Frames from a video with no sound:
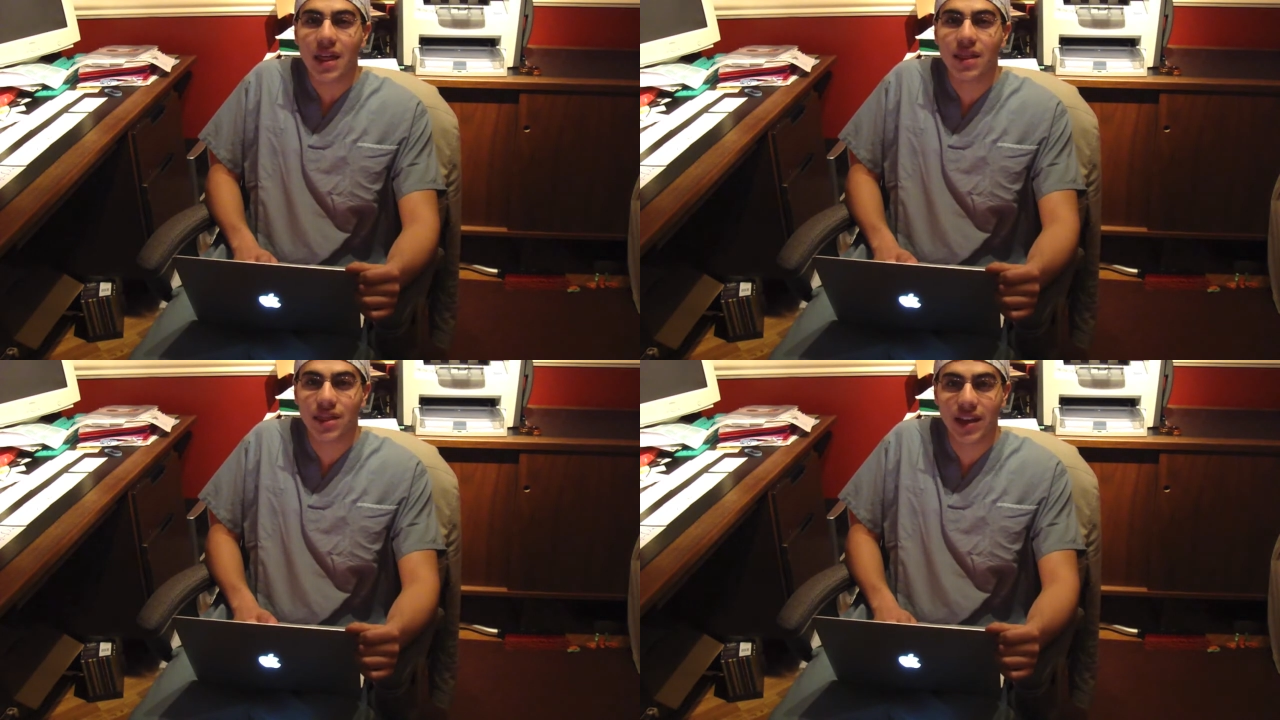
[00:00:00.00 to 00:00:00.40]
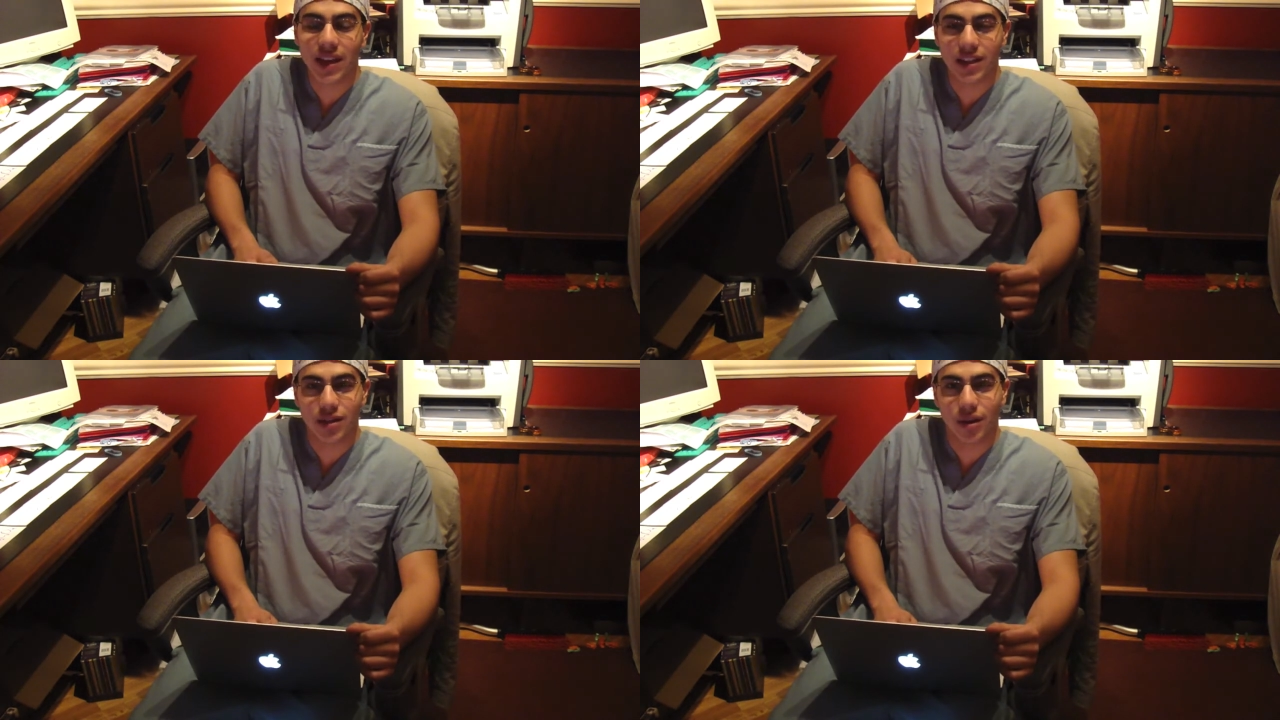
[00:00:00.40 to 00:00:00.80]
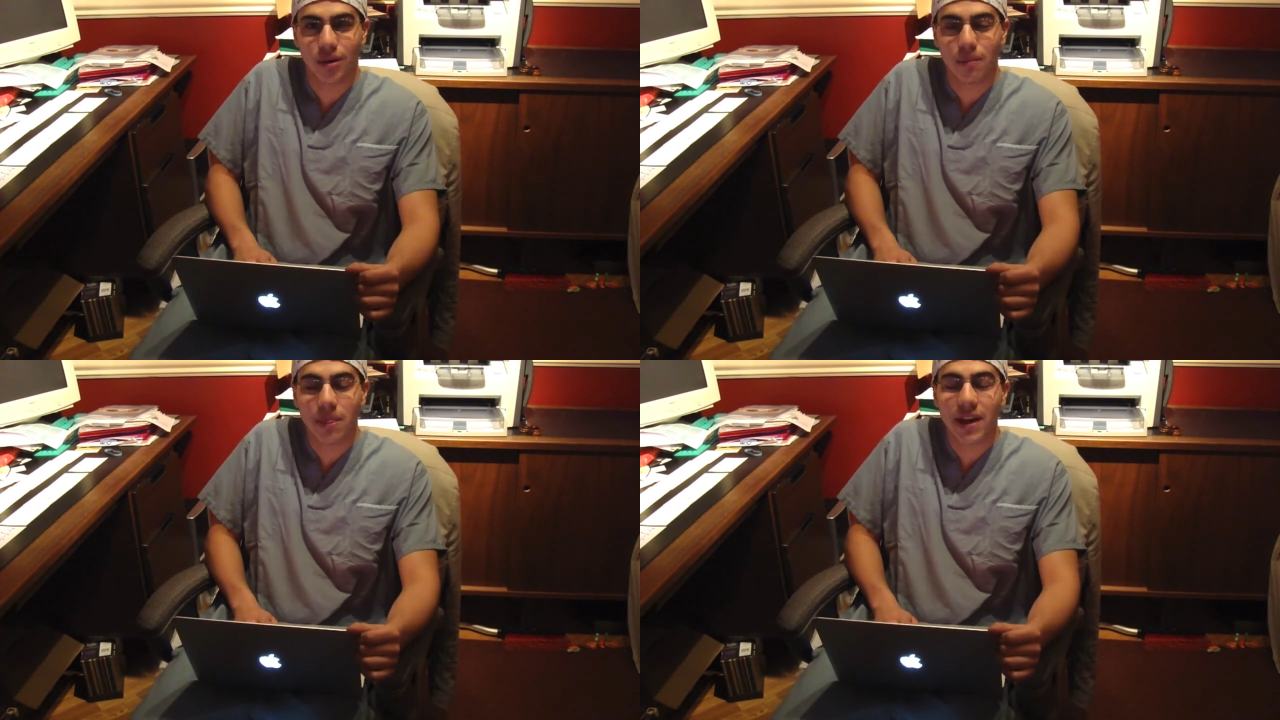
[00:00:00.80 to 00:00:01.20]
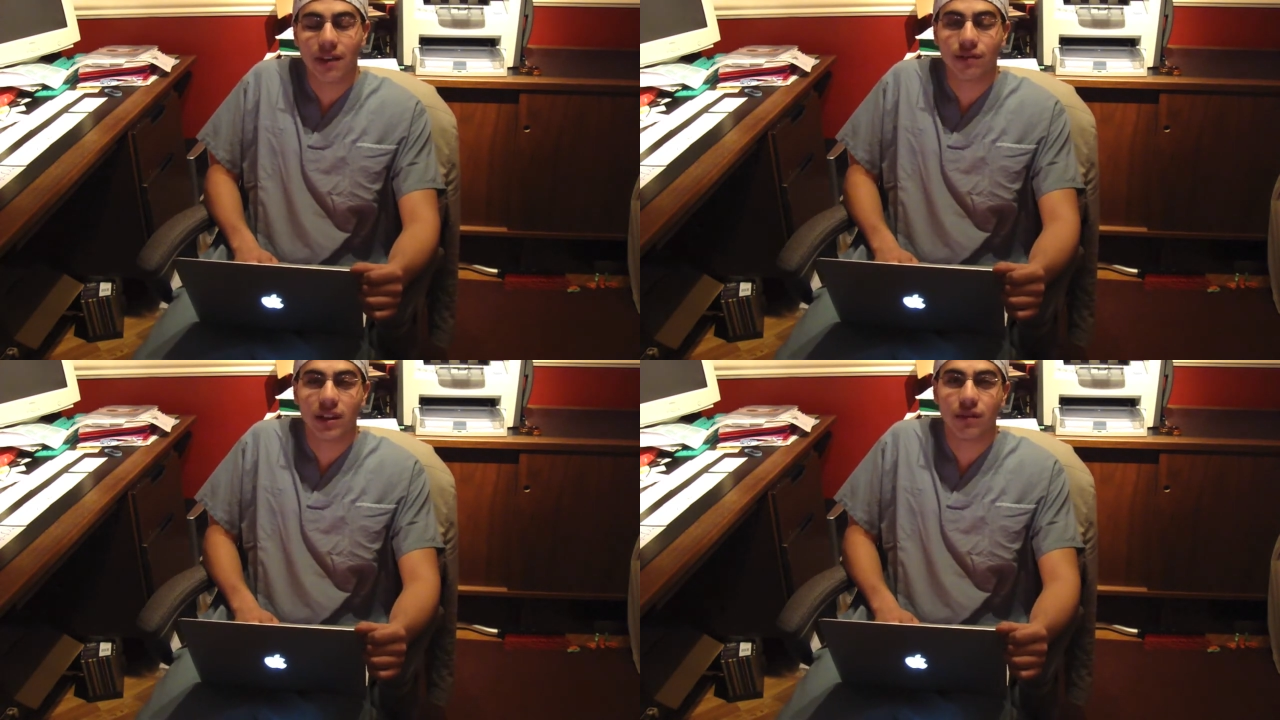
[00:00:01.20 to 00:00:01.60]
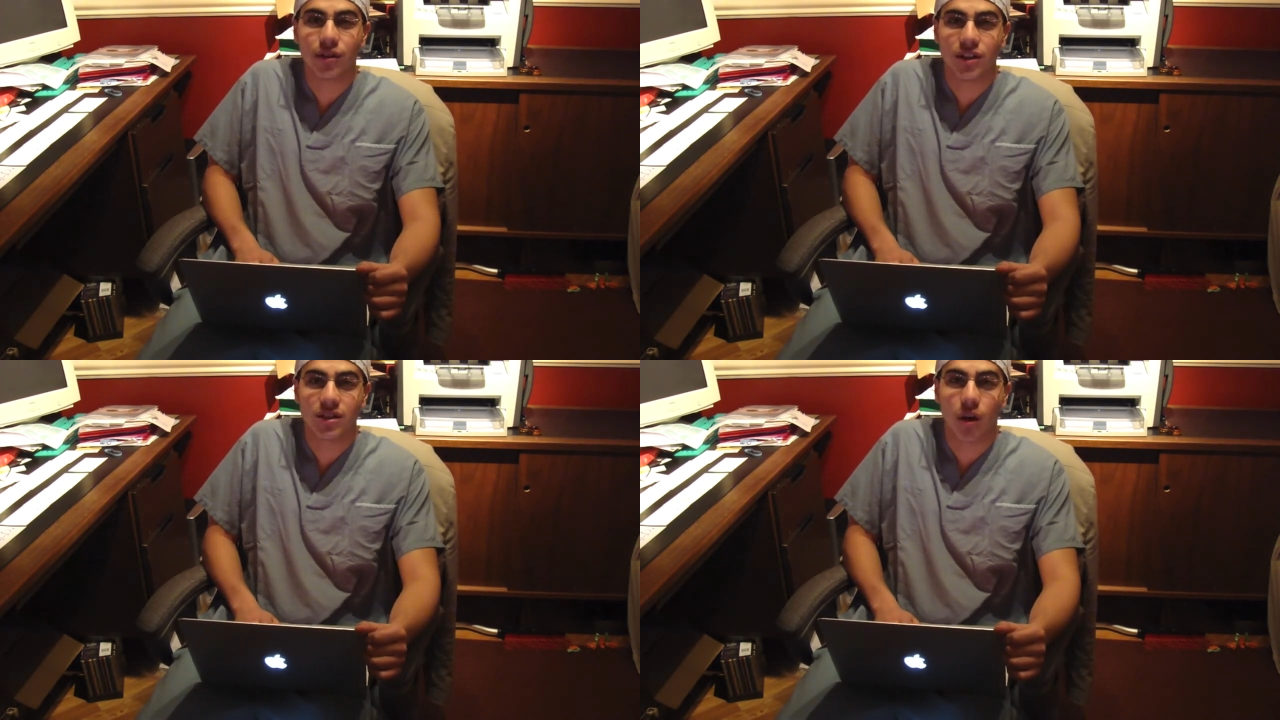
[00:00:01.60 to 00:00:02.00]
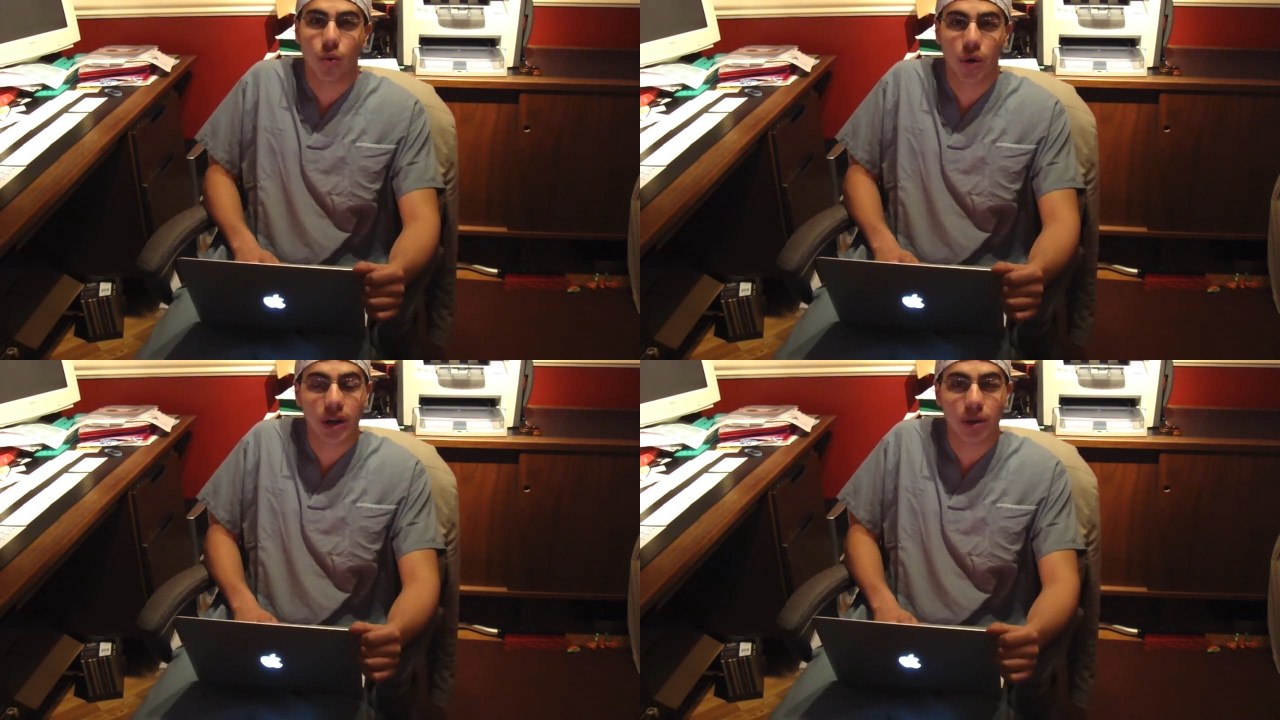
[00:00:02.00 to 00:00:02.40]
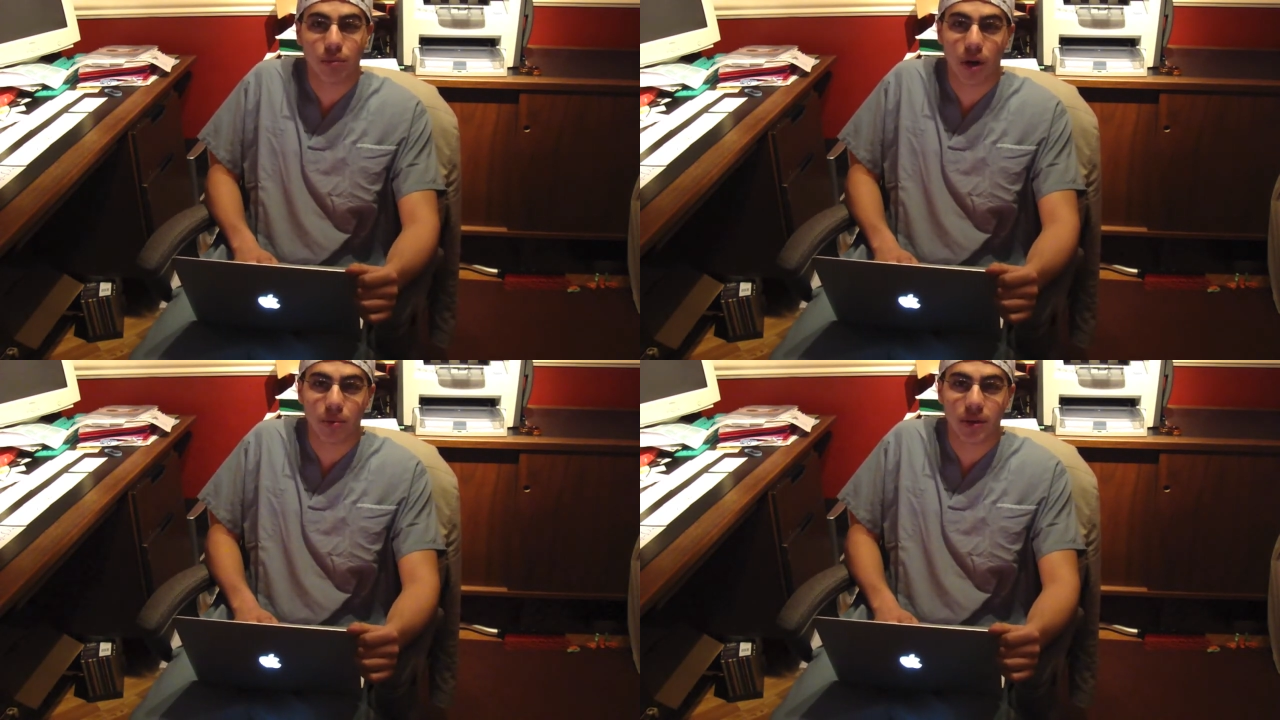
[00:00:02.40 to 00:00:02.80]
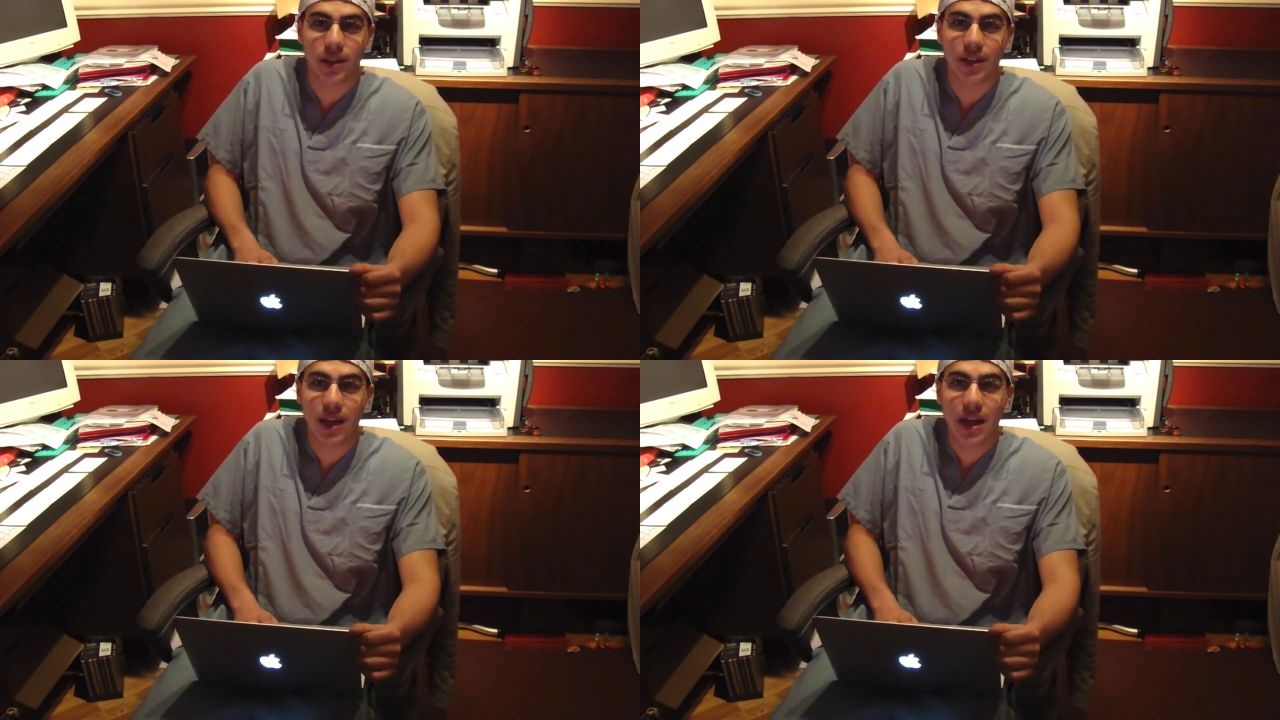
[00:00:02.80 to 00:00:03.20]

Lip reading: The thing is though, if the liver is not working properly,